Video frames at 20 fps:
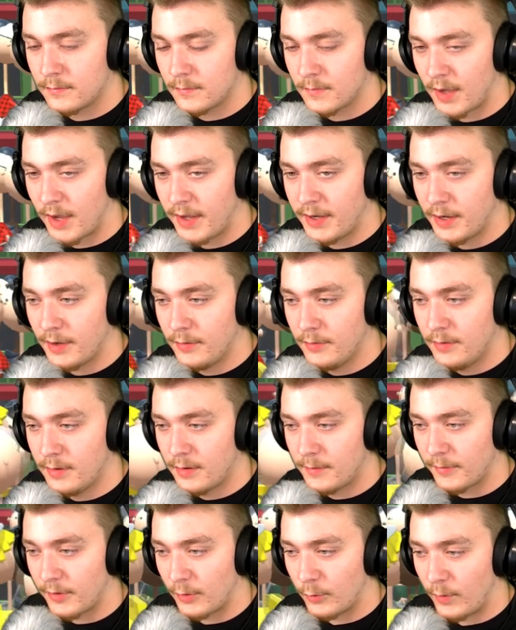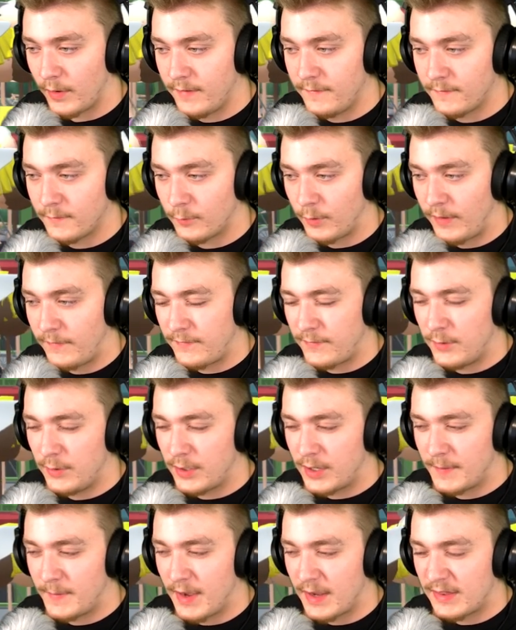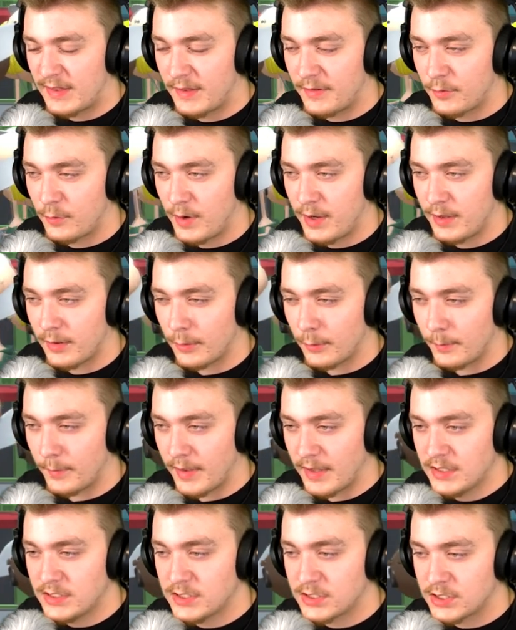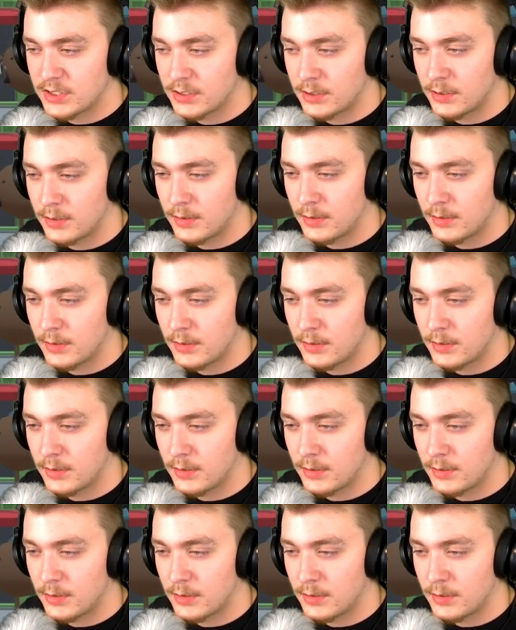I know. I'm gonna wait wait for you to come back the other way, you little bitch.